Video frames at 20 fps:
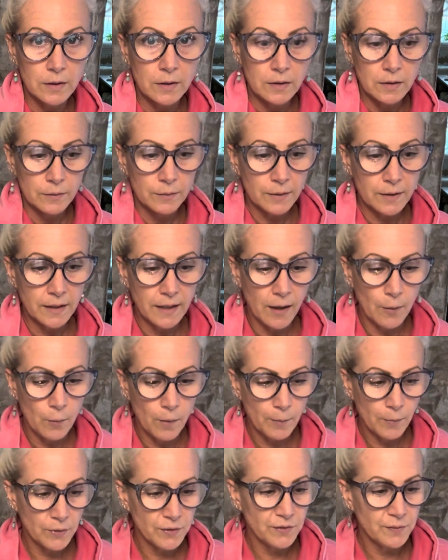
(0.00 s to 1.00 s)
I'm going to get
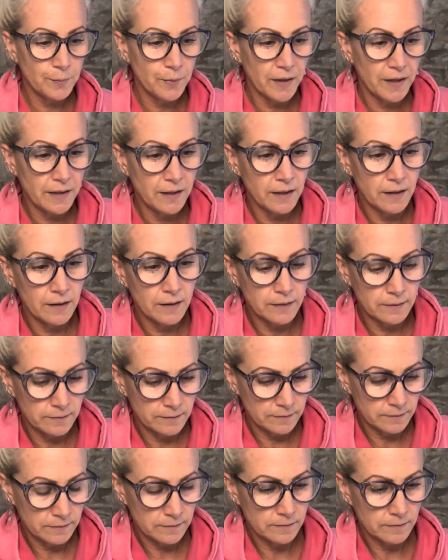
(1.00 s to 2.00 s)
one more spread here.
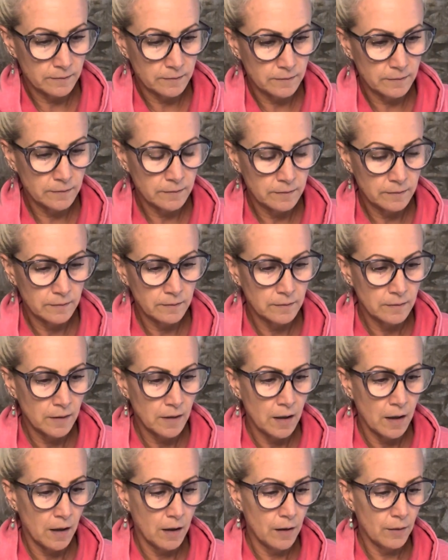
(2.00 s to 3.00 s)

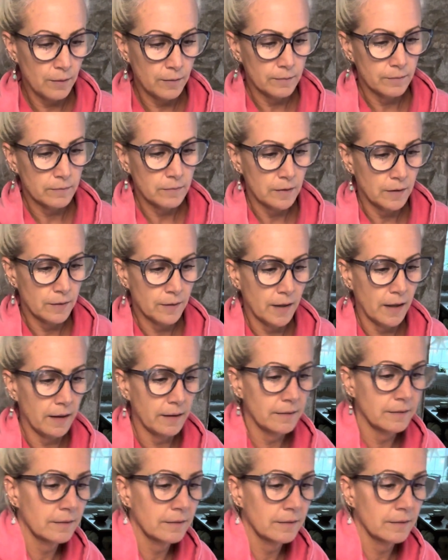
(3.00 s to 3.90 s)
Oh, okay.